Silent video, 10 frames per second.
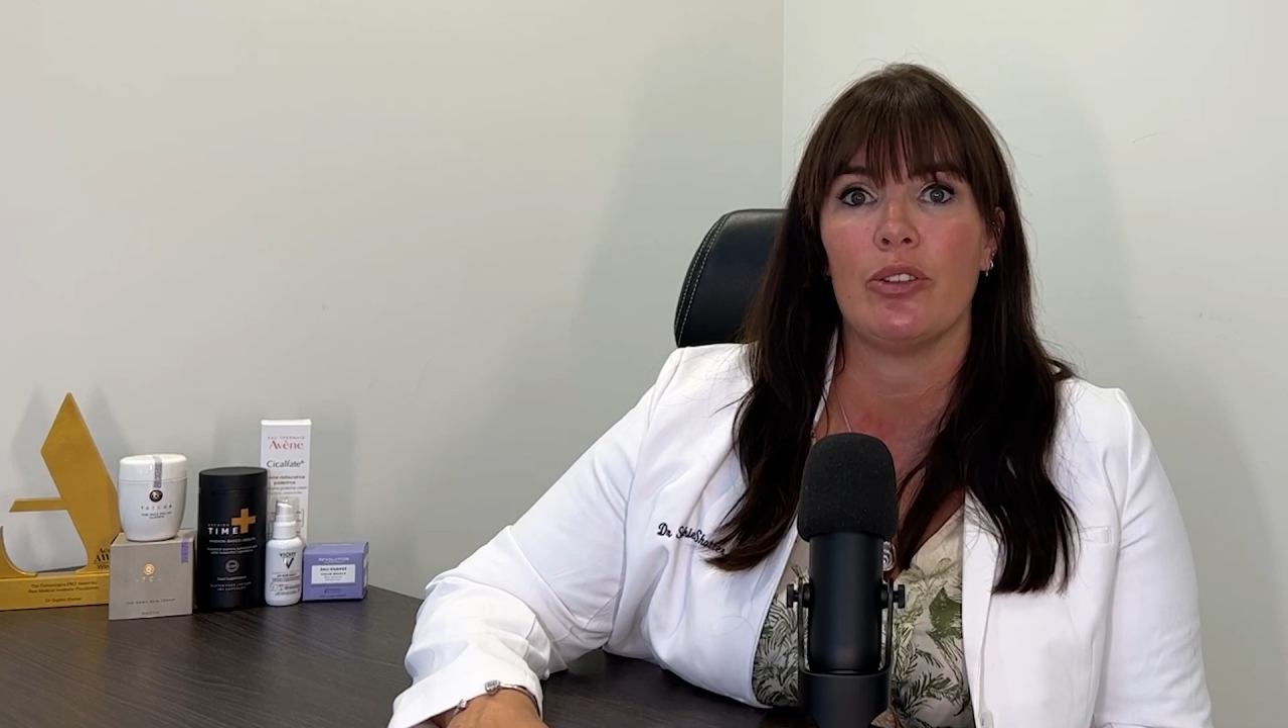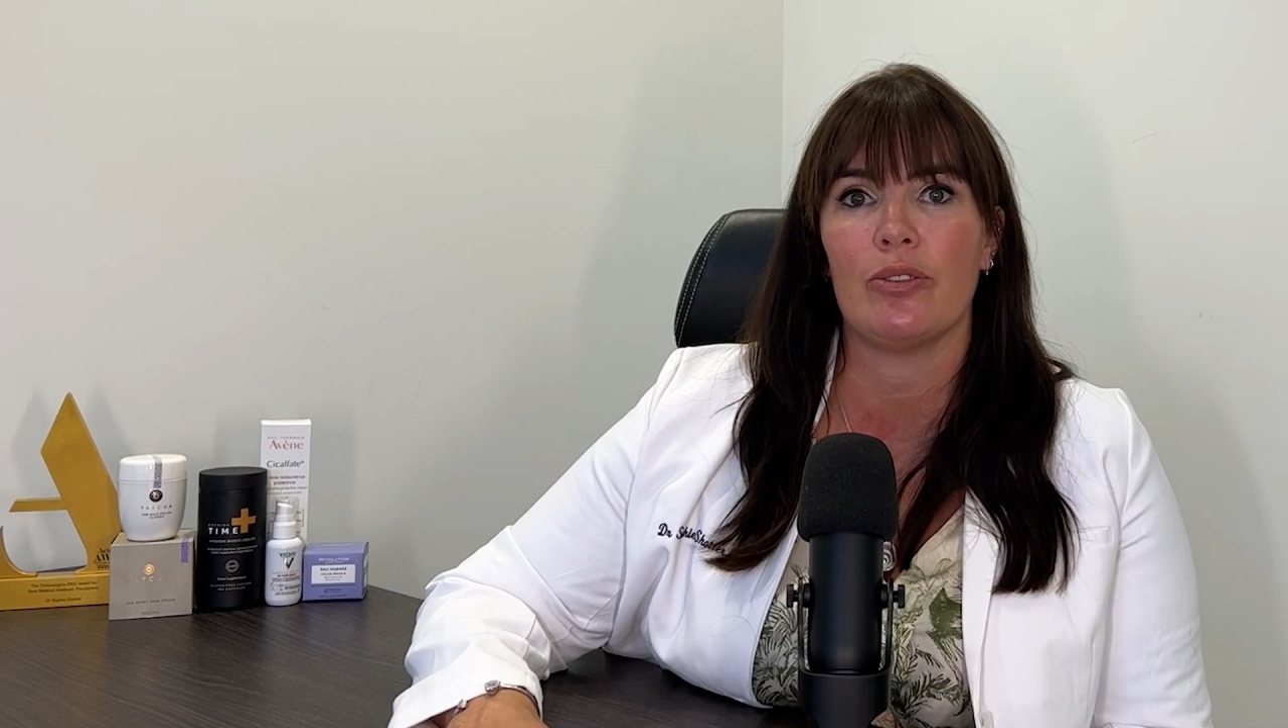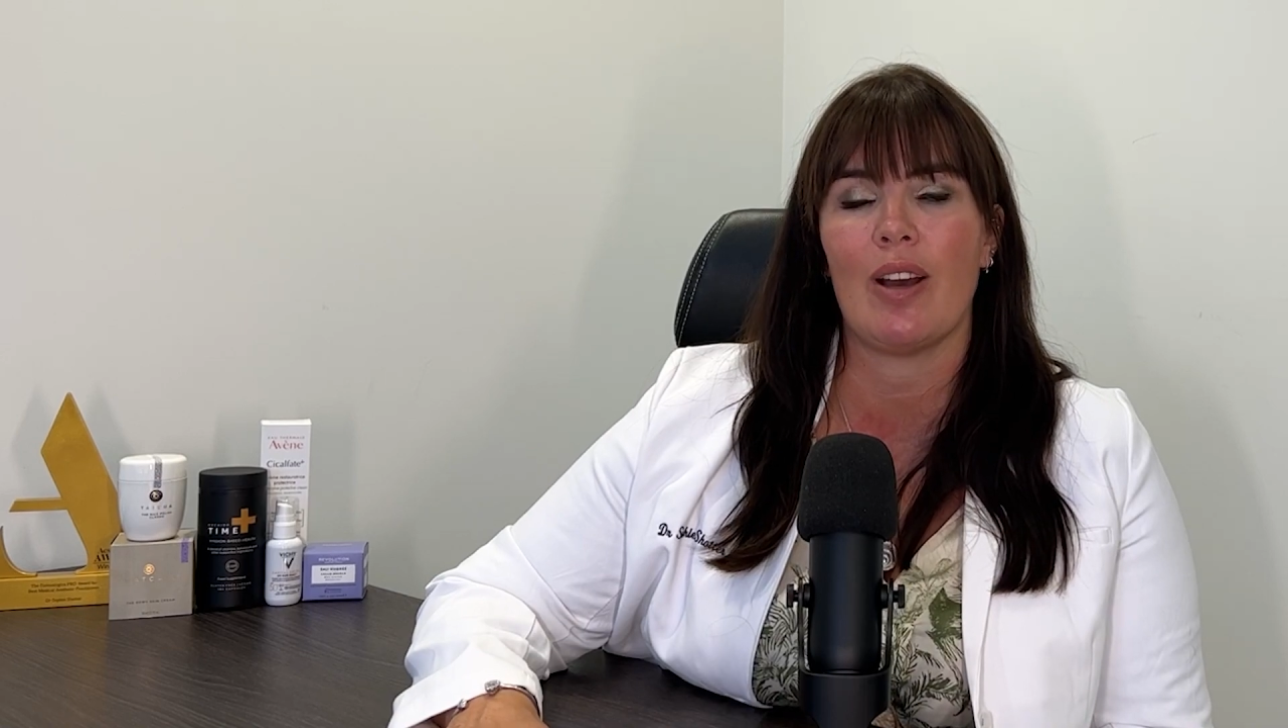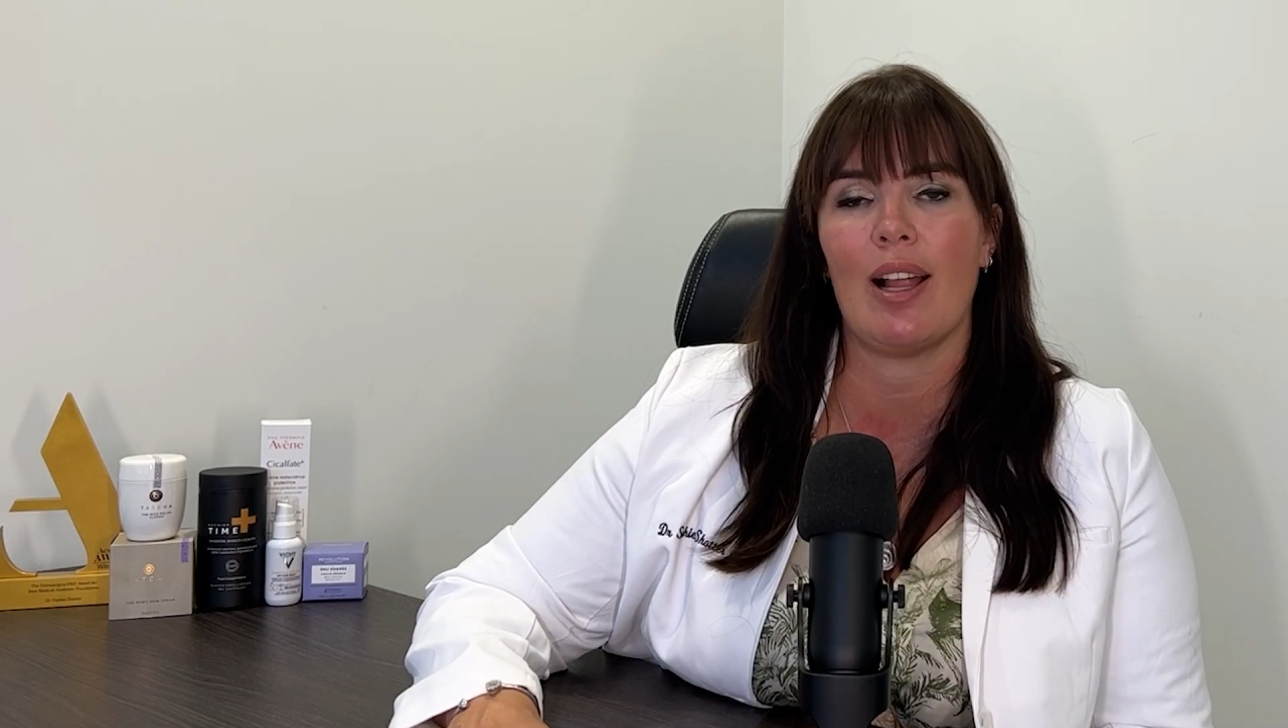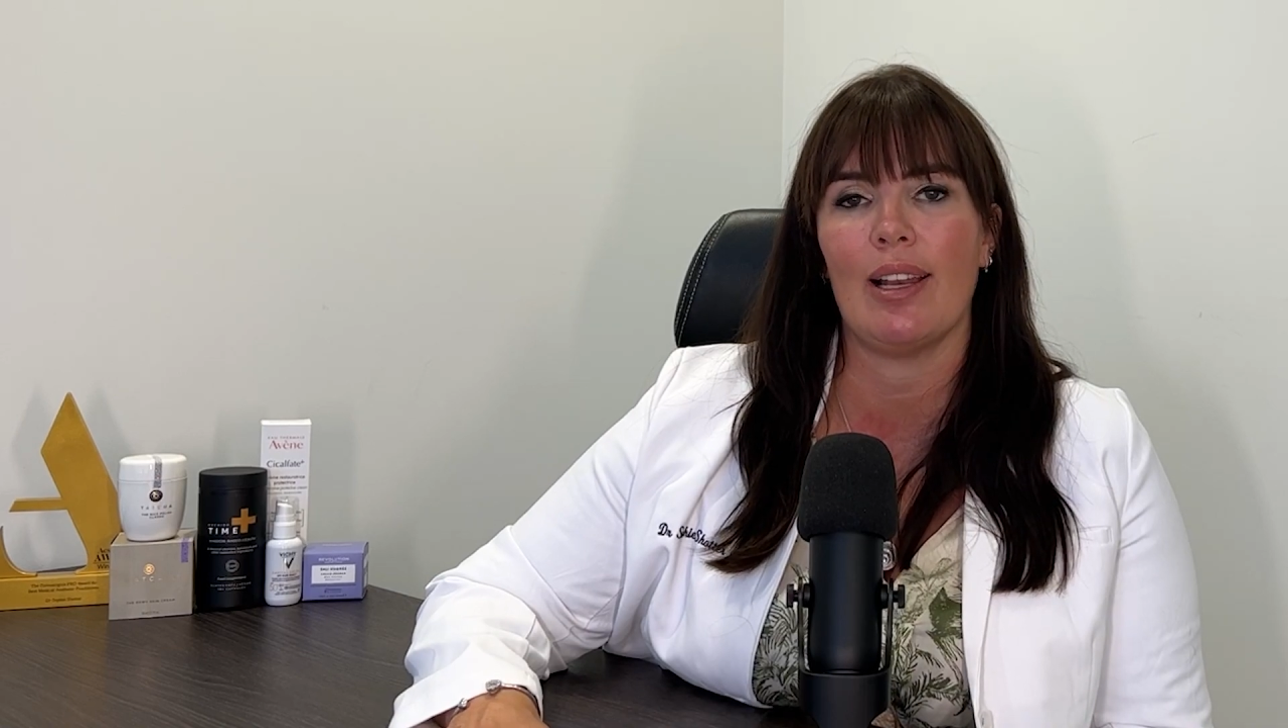the
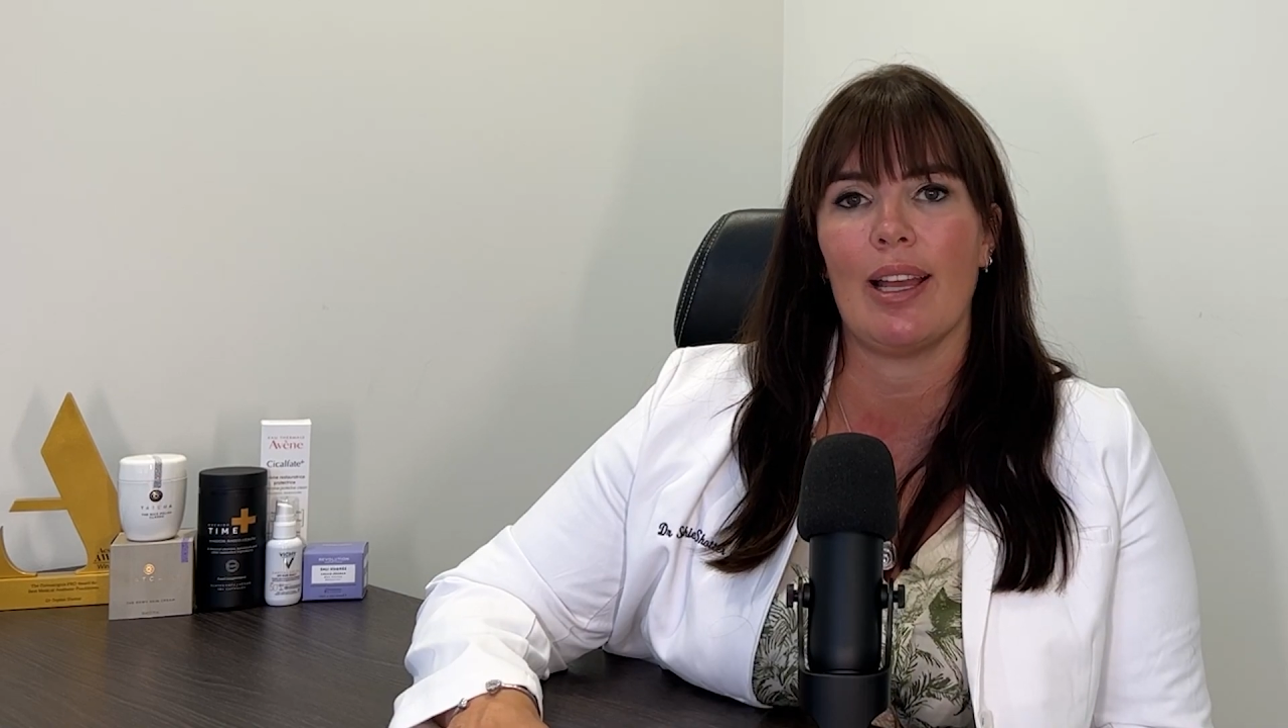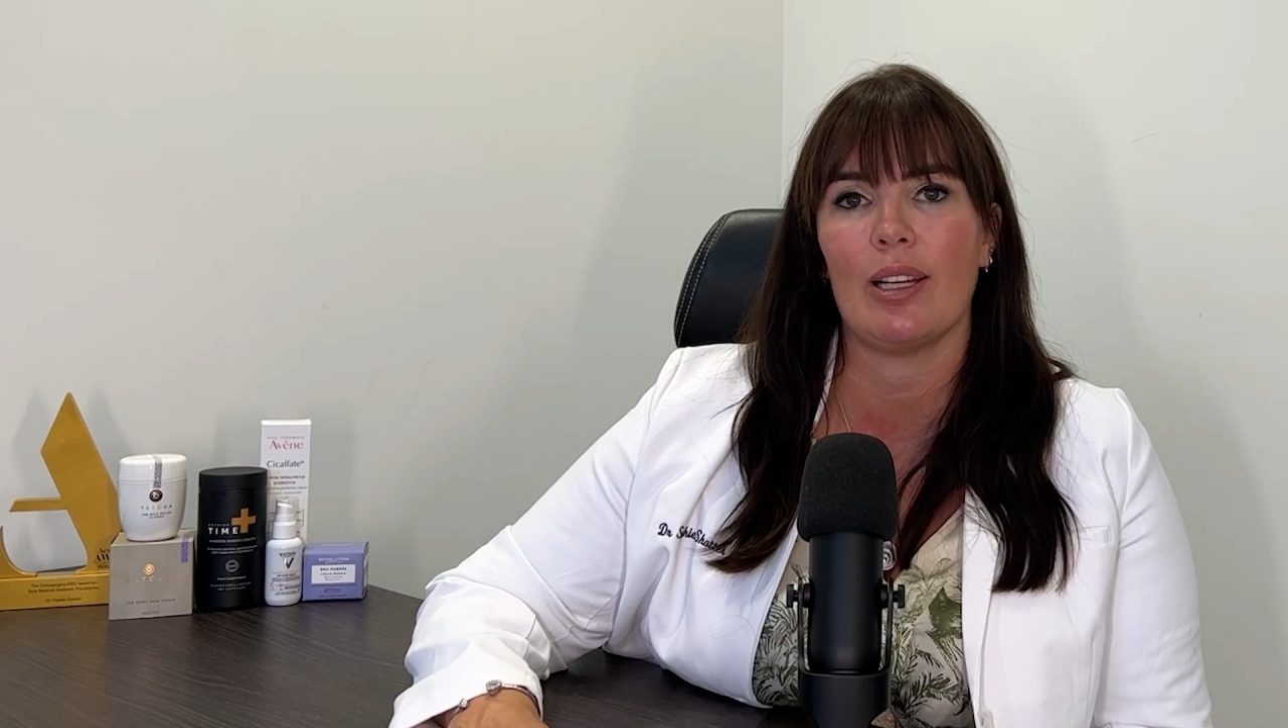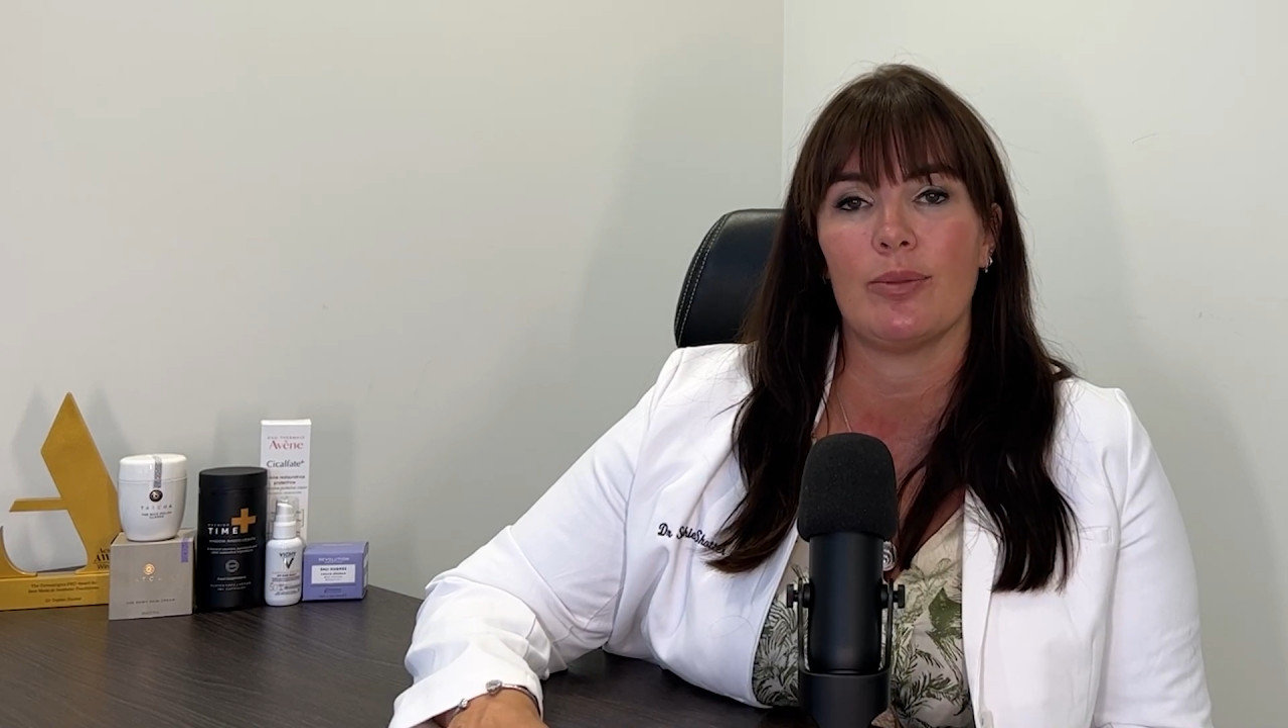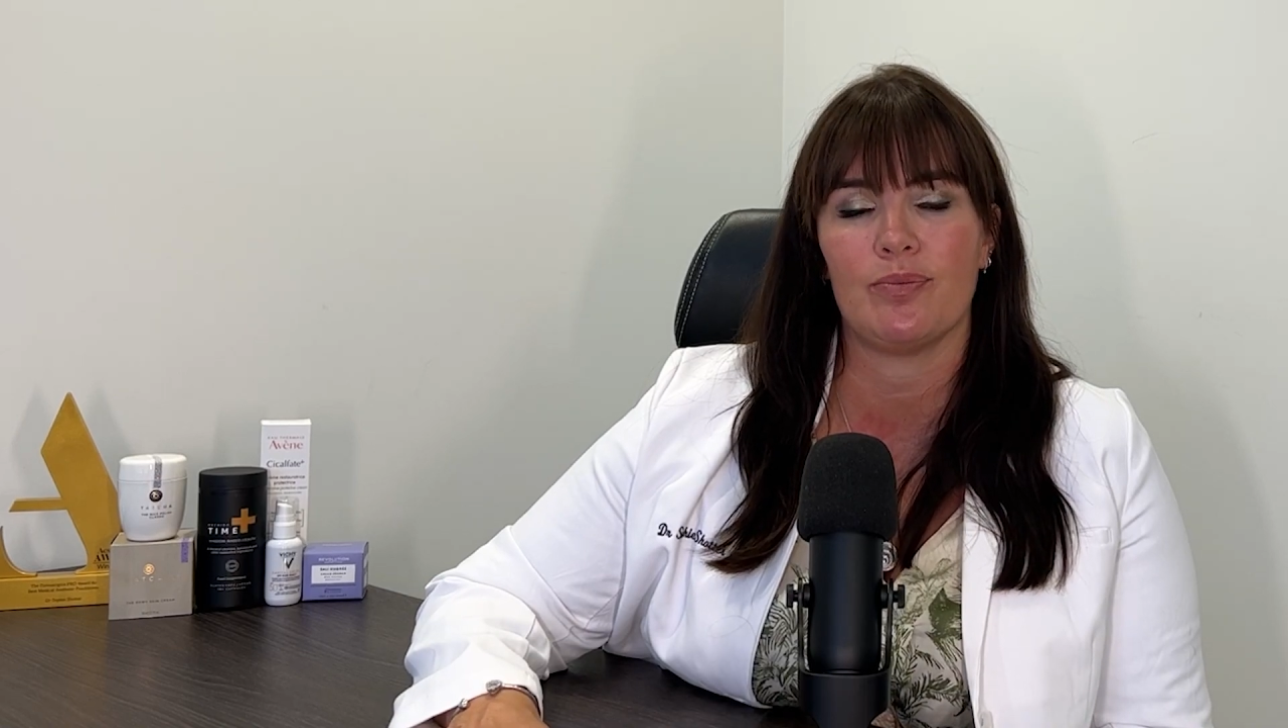fat layer.